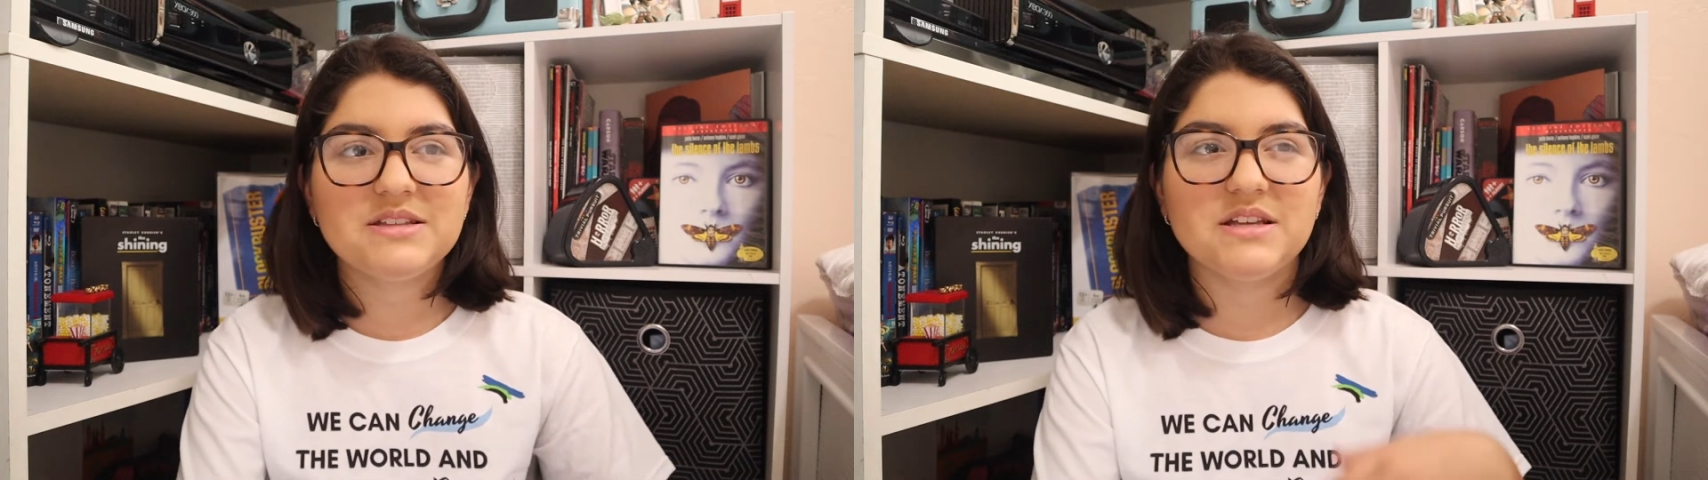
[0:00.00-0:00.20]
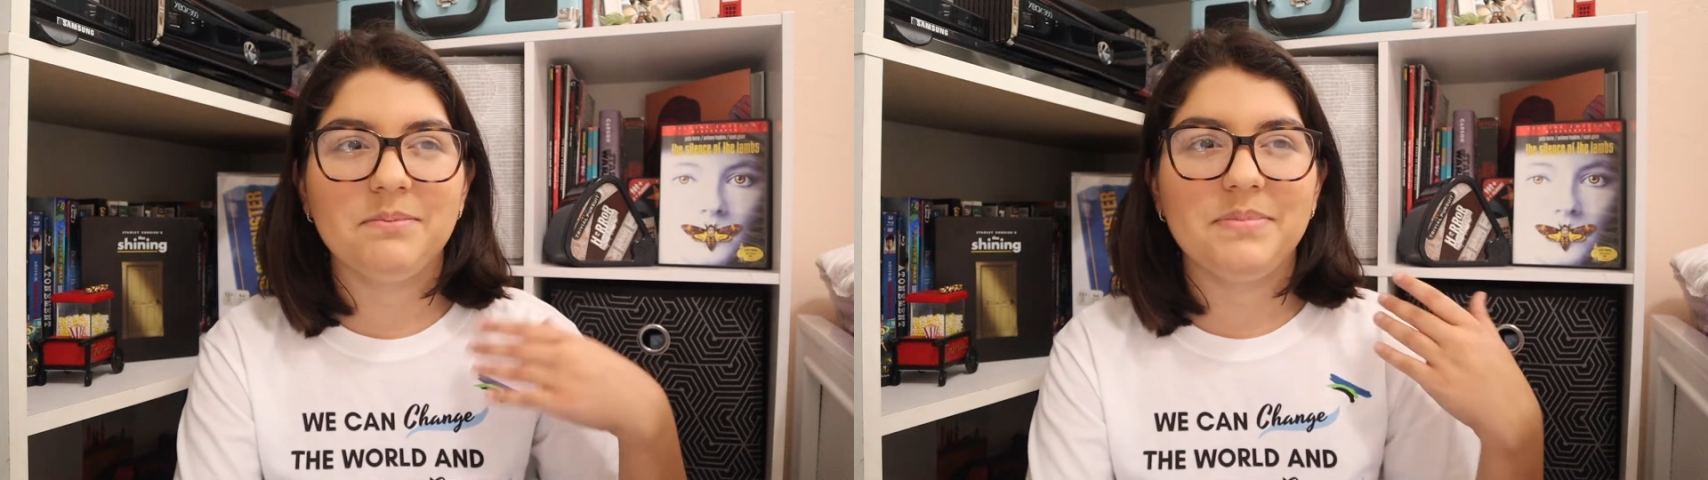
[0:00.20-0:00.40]

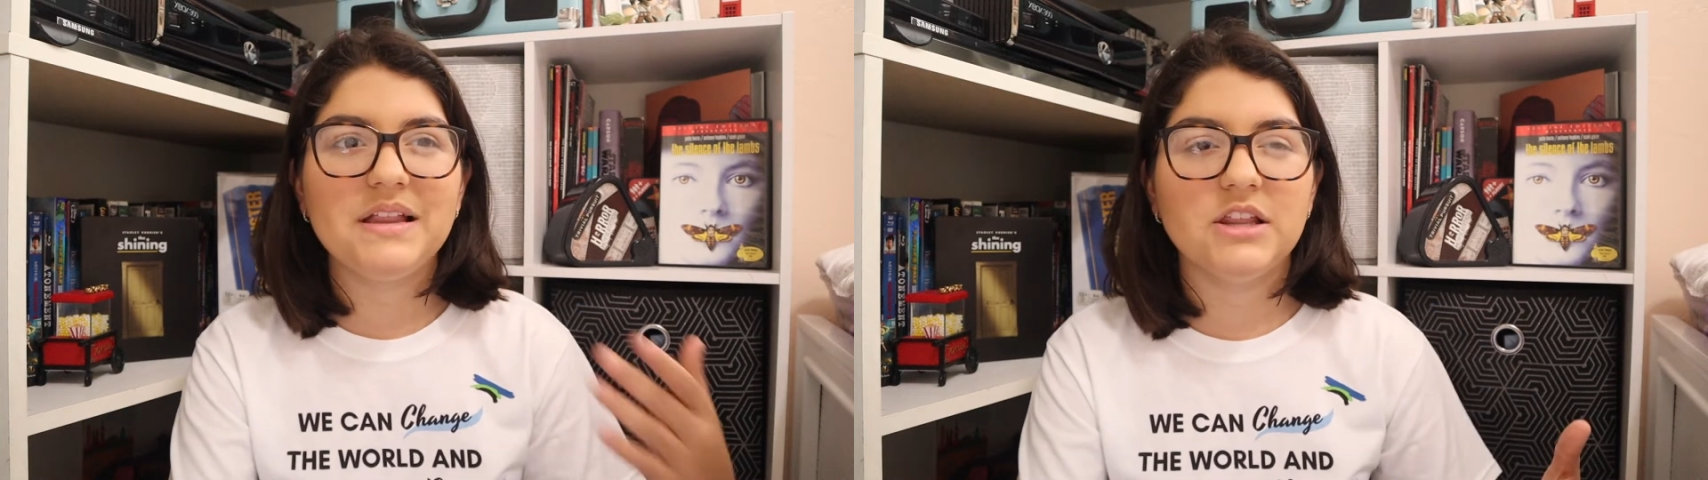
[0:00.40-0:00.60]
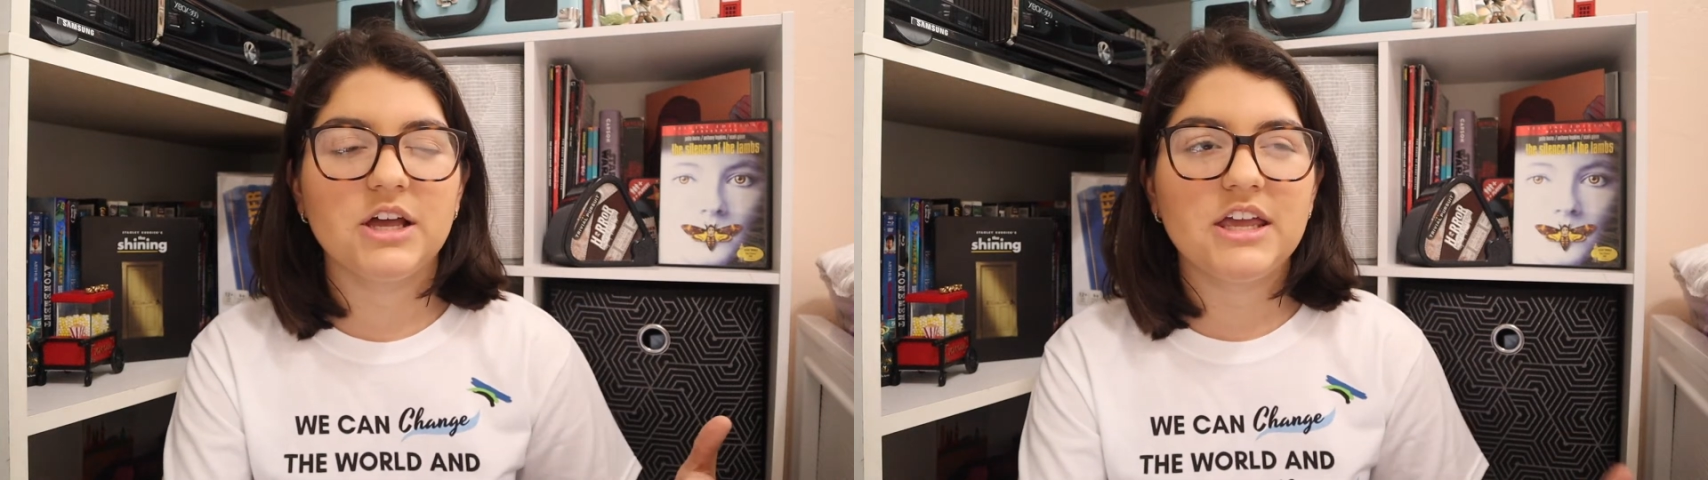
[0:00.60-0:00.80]
to
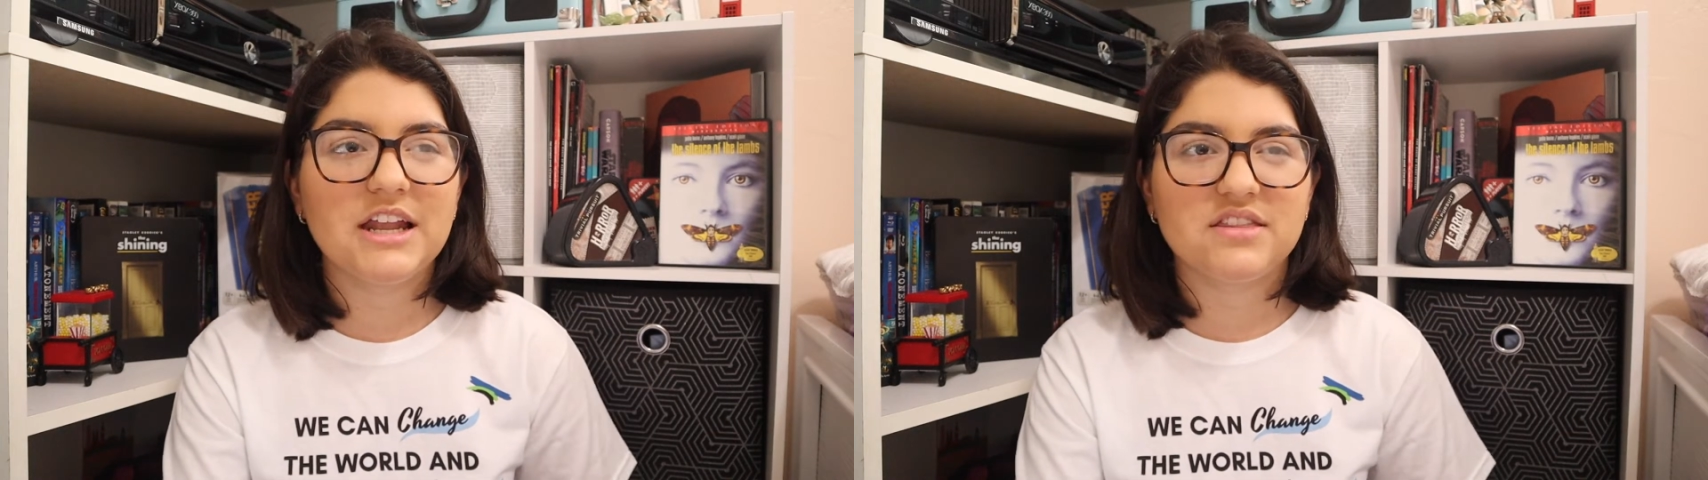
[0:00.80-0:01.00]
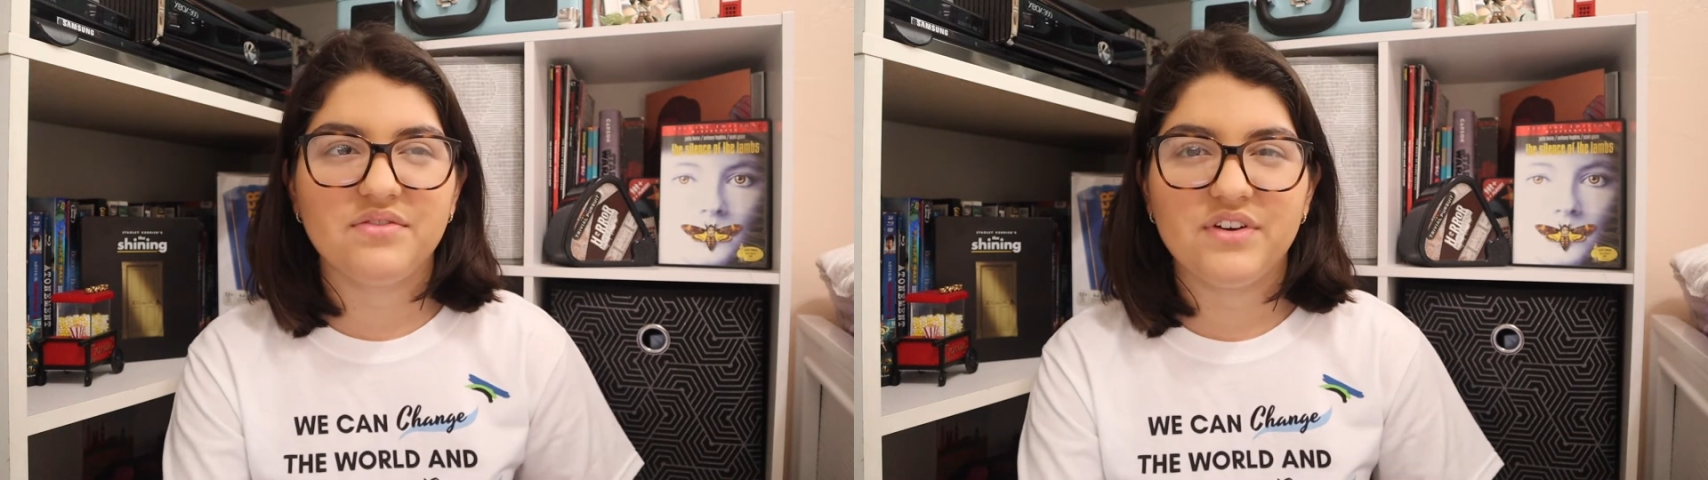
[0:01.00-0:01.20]
be looking
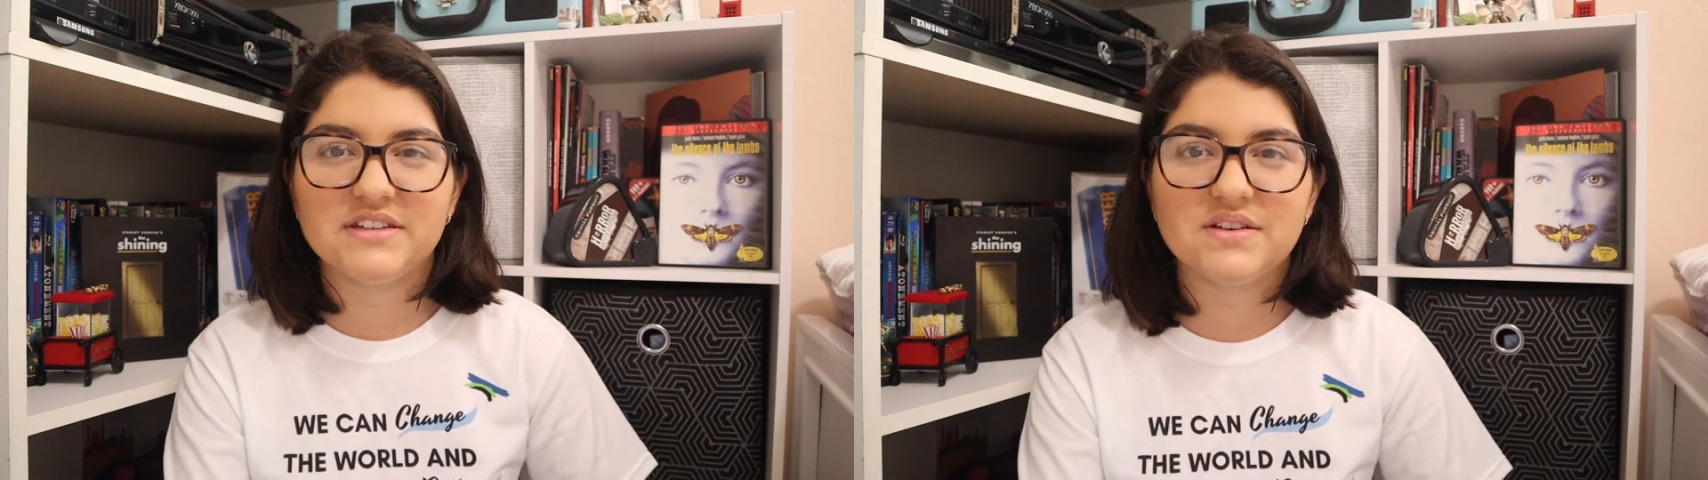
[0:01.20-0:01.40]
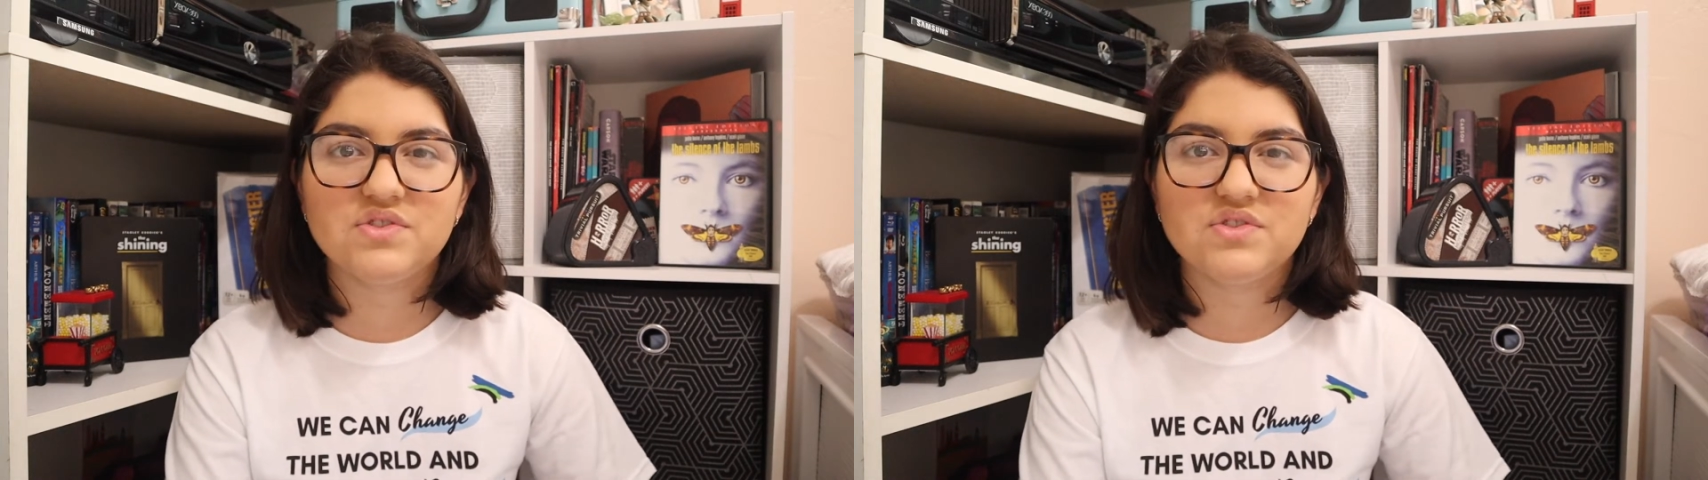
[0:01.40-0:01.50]
at the face